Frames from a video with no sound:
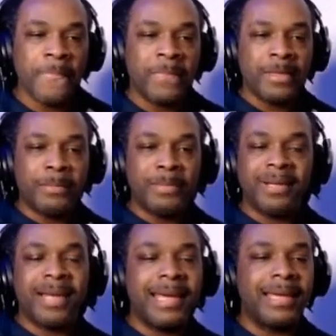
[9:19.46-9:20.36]

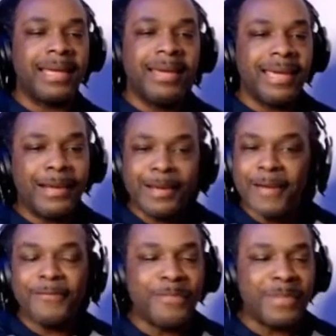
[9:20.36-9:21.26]
But like, it
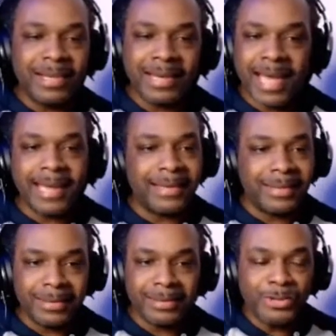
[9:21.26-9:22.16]
left me like
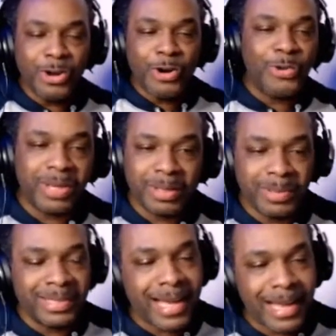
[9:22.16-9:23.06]
knowing,
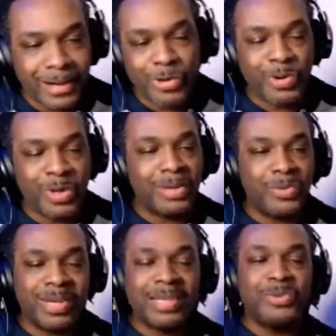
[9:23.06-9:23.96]
but not knowing
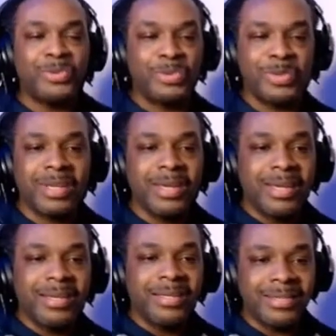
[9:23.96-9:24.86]
what he was
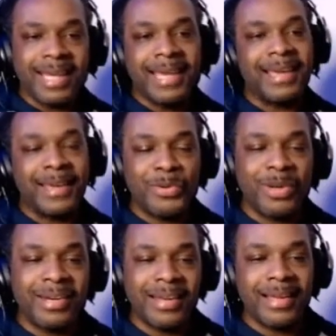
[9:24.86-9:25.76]
saying and
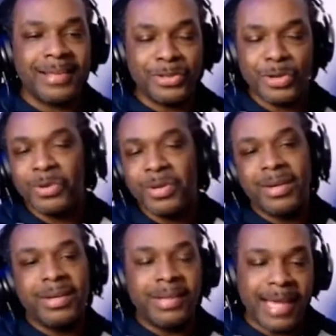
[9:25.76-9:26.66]
whatnot. So
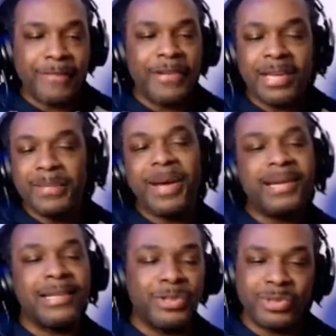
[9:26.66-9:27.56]
like, if
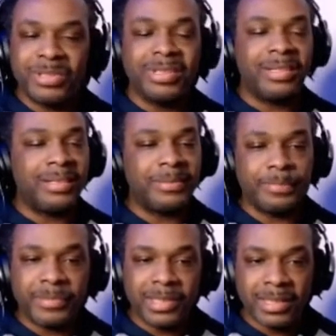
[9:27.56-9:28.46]
anybody knows uh,
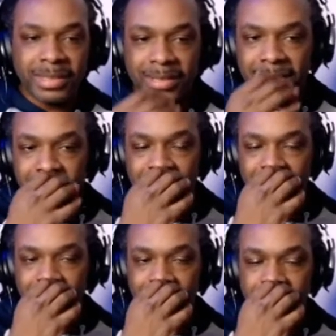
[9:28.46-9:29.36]
the, the, the,
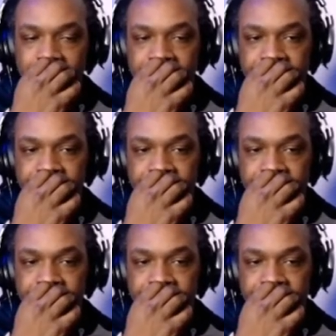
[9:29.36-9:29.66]
um,